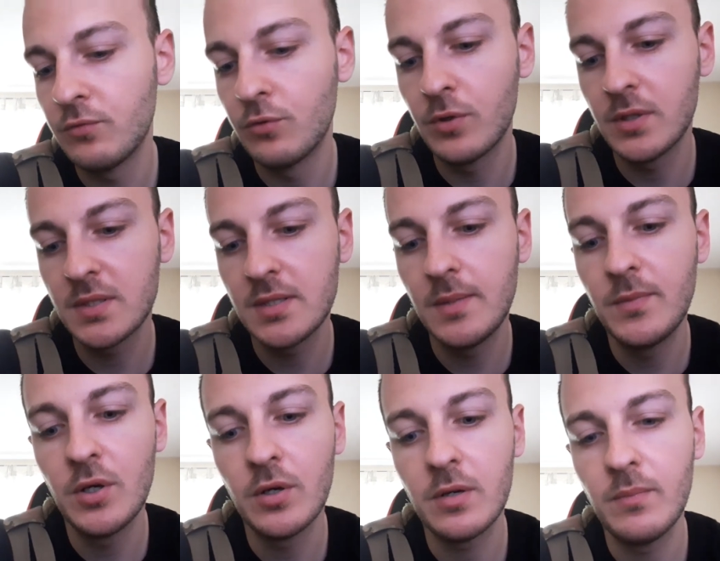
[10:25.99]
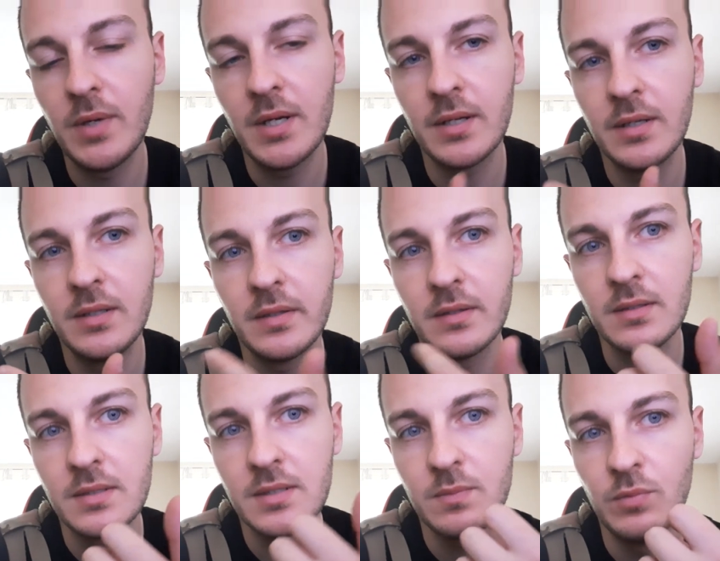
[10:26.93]
for a semi-automatic gun
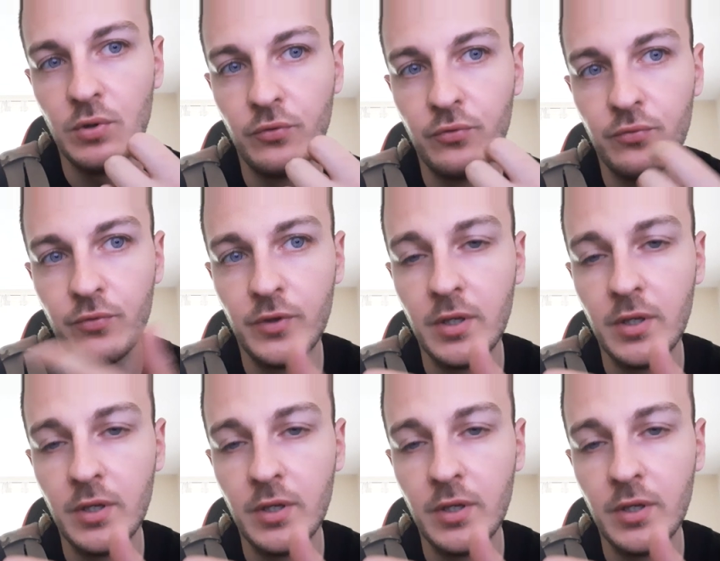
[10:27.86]
that's both